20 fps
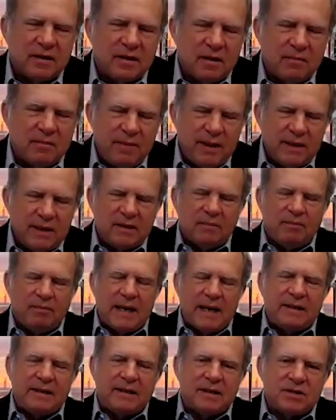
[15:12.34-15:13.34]
The big
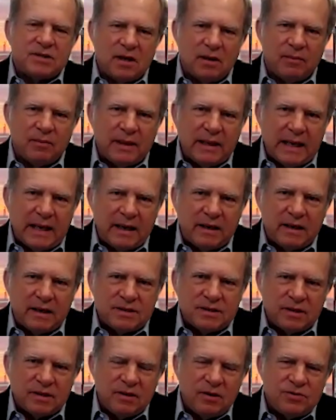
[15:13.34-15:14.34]
debate that's coming out
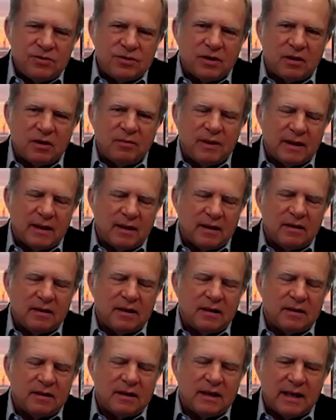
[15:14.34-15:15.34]
is who's going to be
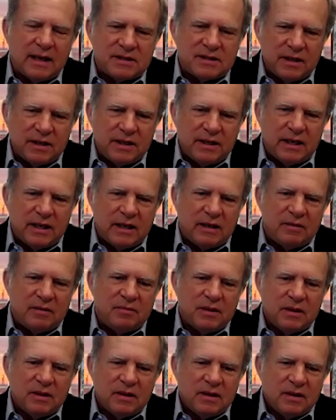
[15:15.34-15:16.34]
elected
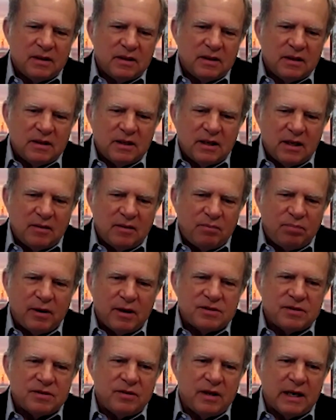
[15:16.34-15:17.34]

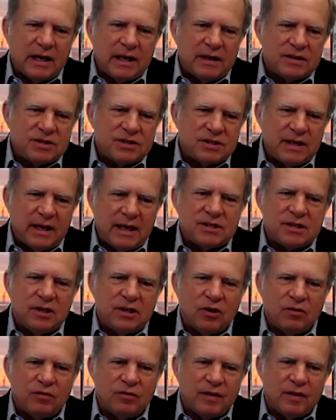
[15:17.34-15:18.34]
president of the United States in
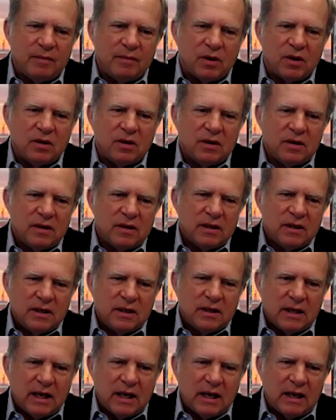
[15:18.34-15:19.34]
November.
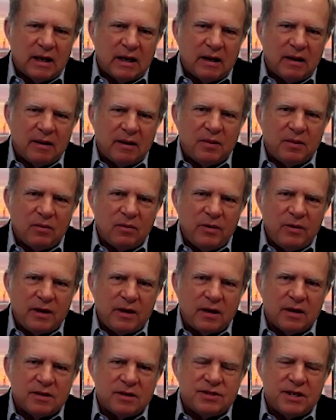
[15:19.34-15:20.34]
We
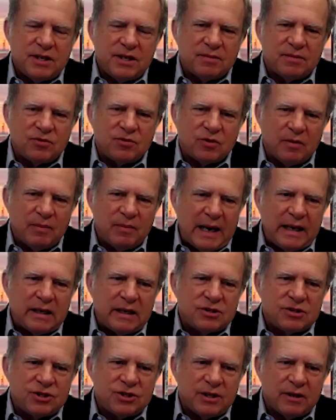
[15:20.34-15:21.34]
could see some
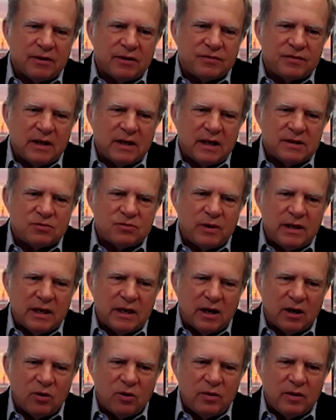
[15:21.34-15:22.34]
dramatic shift. As we
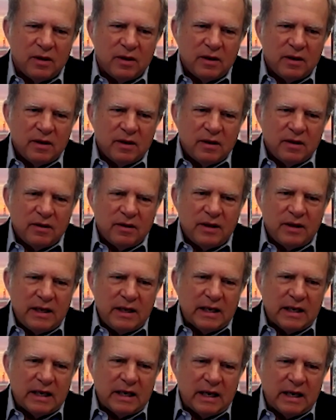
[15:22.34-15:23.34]
know,
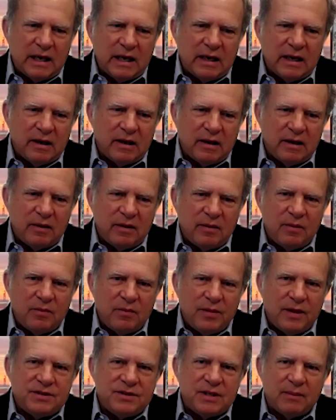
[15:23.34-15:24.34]

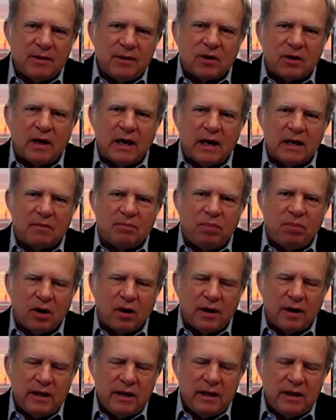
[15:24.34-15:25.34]
the Democratic
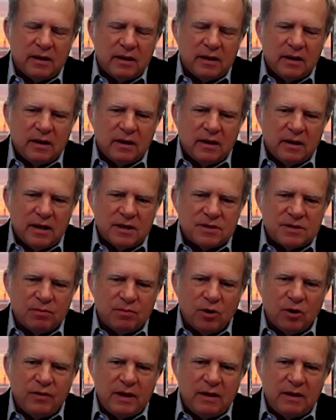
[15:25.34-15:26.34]
Party is
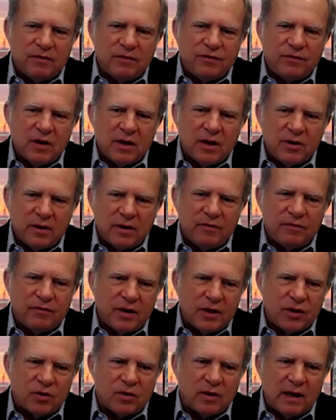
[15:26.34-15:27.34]
moving further and
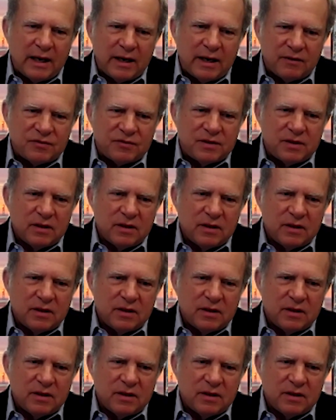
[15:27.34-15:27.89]
further left,